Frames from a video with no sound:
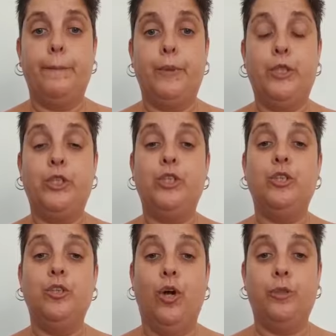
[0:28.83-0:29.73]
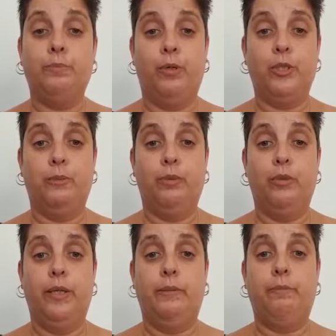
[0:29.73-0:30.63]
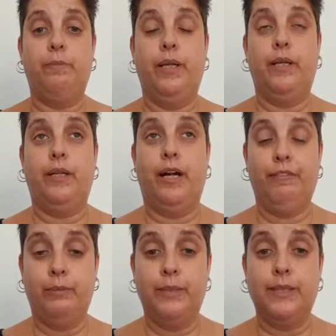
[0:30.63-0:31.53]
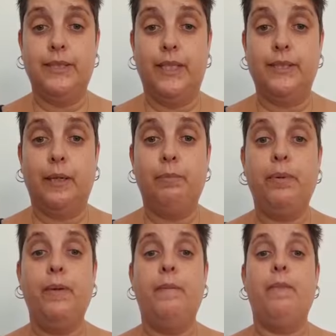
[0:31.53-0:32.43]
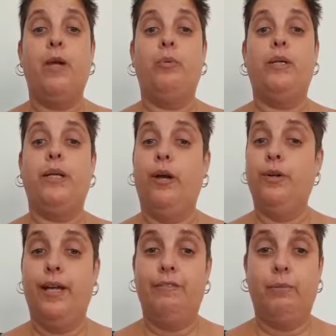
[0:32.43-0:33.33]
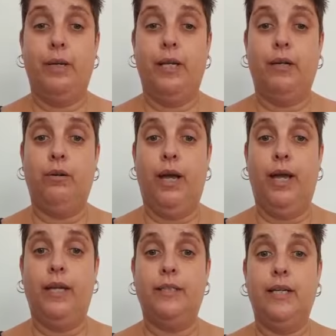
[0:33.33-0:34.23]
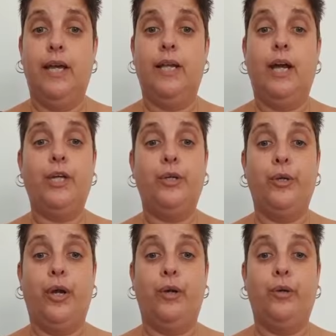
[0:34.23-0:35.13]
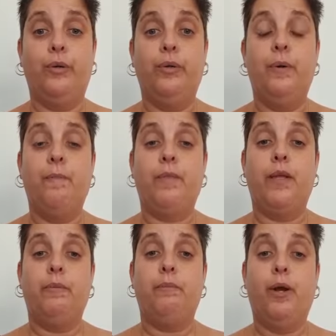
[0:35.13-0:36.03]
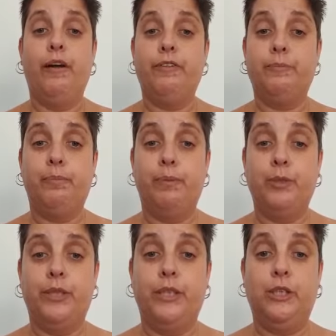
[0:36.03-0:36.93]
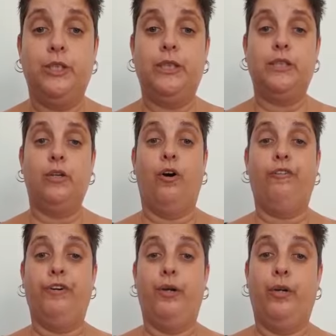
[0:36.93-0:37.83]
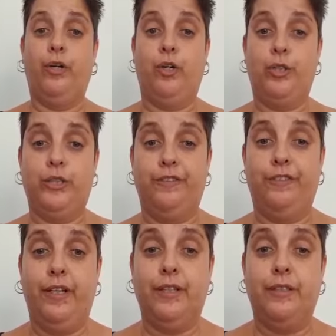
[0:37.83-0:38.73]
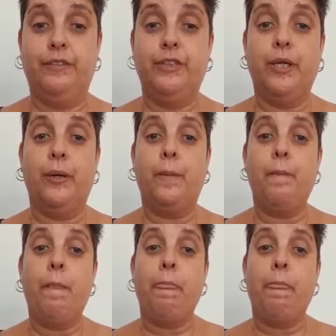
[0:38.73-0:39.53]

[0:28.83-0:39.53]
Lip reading: which is not possible in government setup. We don't have a medical aid, and like you know, private procedures are very cost effective. So